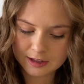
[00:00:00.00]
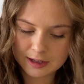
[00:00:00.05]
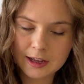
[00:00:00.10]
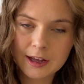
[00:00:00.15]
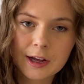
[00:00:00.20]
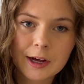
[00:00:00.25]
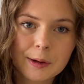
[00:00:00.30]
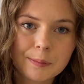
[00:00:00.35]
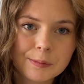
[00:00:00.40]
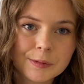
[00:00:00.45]

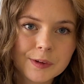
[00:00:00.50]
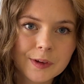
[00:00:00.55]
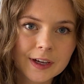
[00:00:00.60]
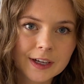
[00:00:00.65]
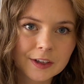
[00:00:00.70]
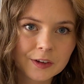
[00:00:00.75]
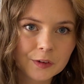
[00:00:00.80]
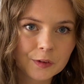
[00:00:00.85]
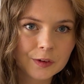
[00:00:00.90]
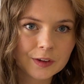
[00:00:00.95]
So I
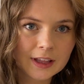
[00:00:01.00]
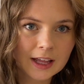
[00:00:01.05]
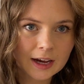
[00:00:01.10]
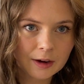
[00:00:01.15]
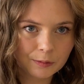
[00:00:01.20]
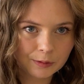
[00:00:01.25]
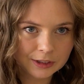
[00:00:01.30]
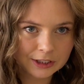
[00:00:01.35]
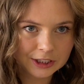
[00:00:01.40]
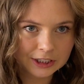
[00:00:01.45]
can do
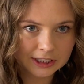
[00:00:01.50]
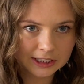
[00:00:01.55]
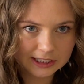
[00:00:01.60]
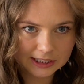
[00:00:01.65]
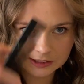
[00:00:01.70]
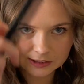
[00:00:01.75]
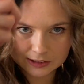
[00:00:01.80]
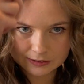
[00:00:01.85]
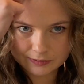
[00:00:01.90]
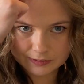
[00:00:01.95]
that with just
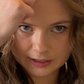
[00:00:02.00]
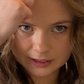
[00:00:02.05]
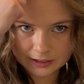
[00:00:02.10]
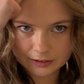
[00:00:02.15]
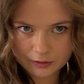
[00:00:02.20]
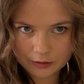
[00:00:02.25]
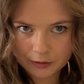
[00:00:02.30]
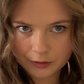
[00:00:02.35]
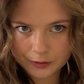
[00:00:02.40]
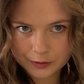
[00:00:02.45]
sort of a
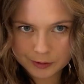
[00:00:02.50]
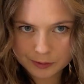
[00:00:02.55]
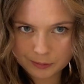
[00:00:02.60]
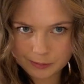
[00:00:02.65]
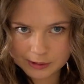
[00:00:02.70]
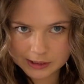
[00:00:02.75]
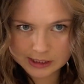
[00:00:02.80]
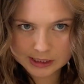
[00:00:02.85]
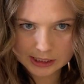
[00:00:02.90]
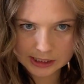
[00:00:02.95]
comb
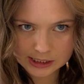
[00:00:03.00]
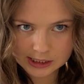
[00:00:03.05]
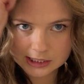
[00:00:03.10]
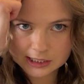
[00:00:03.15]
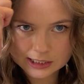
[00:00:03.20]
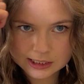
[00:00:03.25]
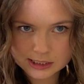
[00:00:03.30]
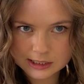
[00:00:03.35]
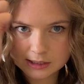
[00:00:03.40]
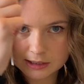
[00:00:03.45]
and
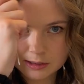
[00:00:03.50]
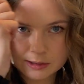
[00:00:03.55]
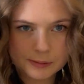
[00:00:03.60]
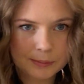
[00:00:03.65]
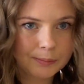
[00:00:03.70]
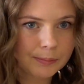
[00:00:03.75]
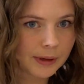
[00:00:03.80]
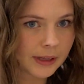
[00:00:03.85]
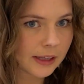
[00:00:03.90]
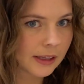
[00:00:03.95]
just
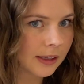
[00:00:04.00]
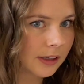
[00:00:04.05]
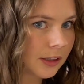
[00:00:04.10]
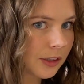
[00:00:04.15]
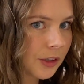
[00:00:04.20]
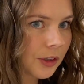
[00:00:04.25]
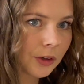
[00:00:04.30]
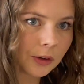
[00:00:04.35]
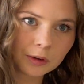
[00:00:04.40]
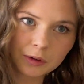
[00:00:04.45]
making
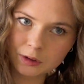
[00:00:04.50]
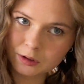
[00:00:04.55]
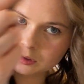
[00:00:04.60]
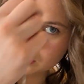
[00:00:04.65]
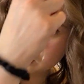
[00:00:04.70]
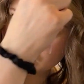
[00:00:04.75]
sure.